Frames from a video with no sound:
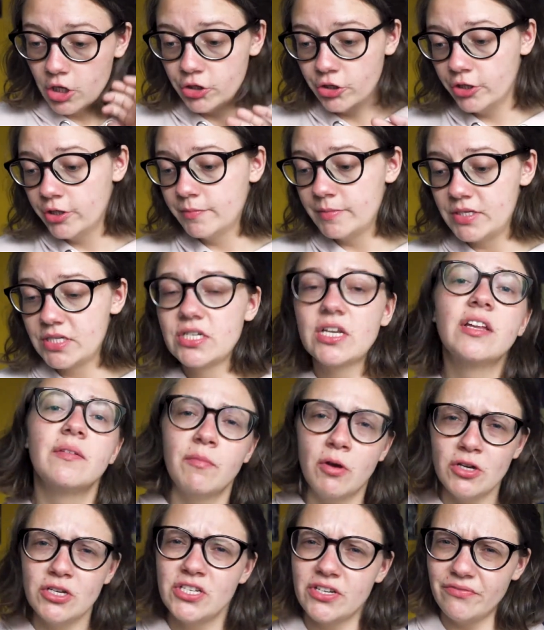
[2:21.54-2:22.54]
anonymous
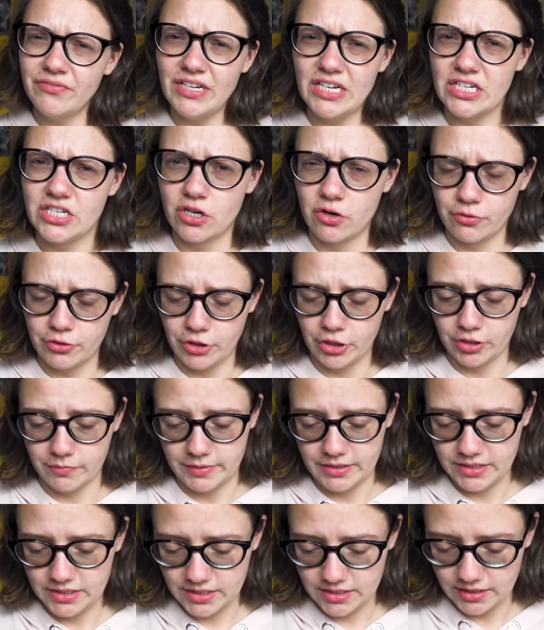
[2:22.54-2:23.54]
most of these are
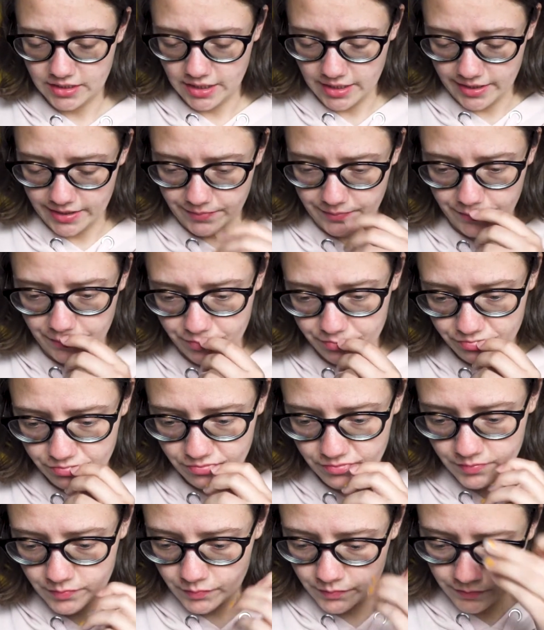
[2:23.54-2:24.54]
anonymous um,
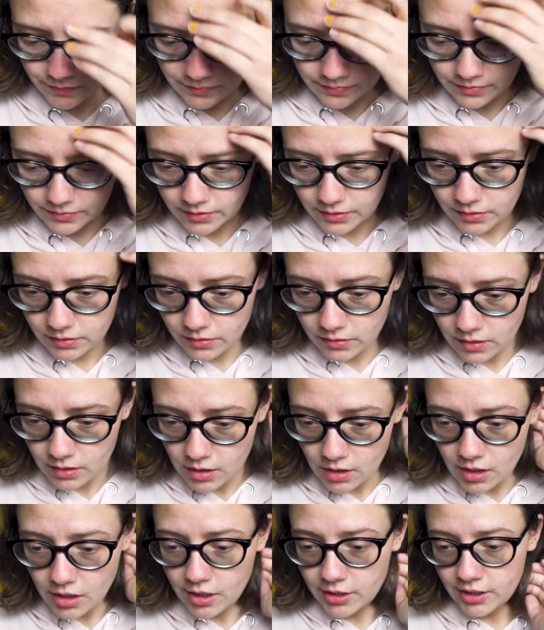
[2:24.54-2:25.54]

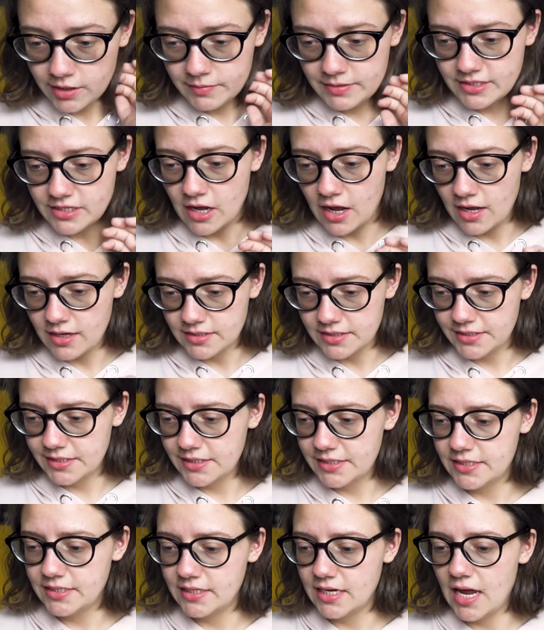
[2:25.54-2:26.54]
anonymous
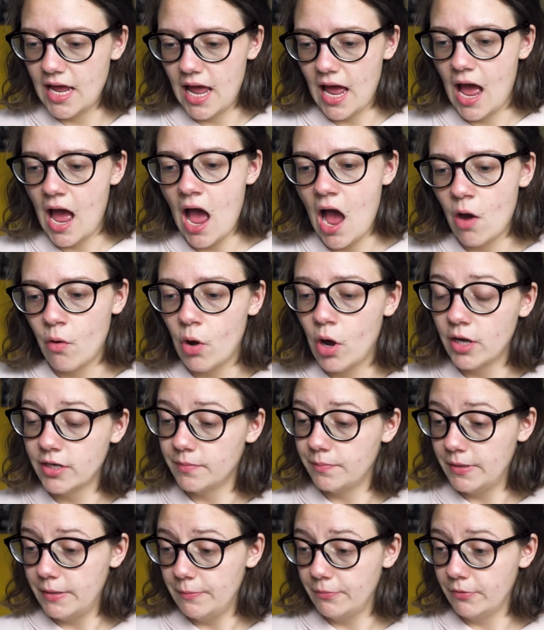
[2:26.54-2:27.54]
asked how are the
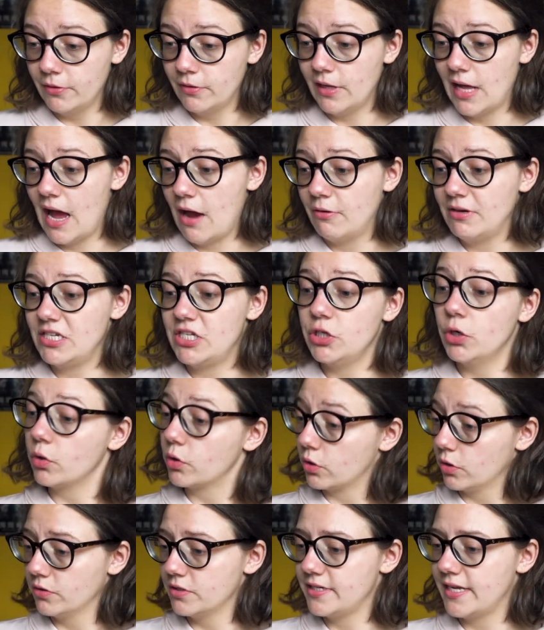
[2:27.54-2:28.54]
people how is your
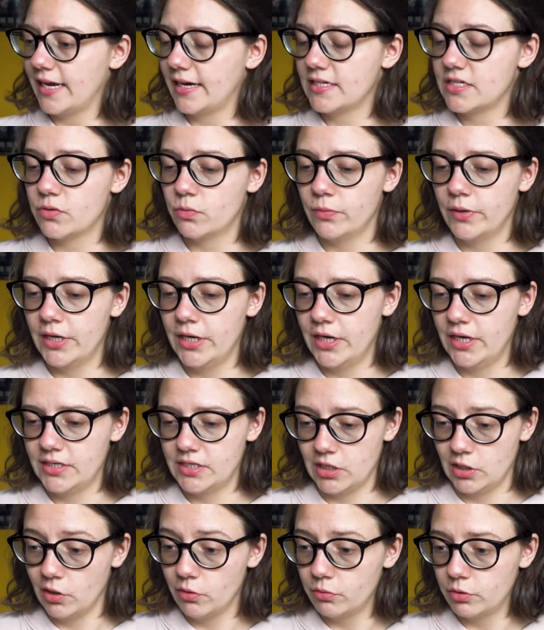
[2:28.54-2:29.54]
contact
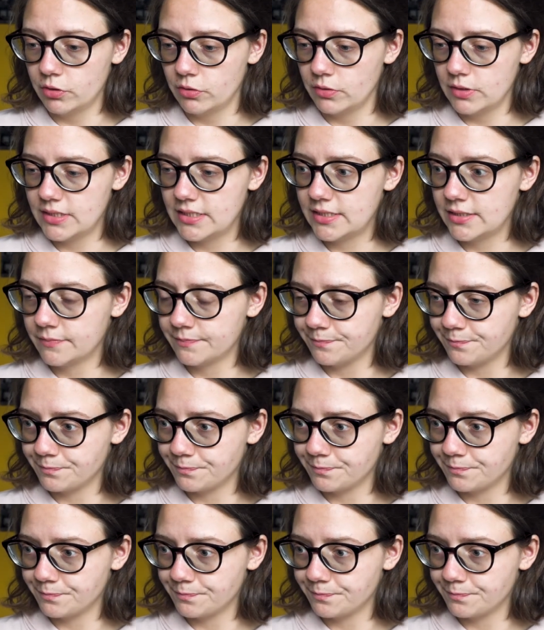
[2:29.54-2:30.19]
with locals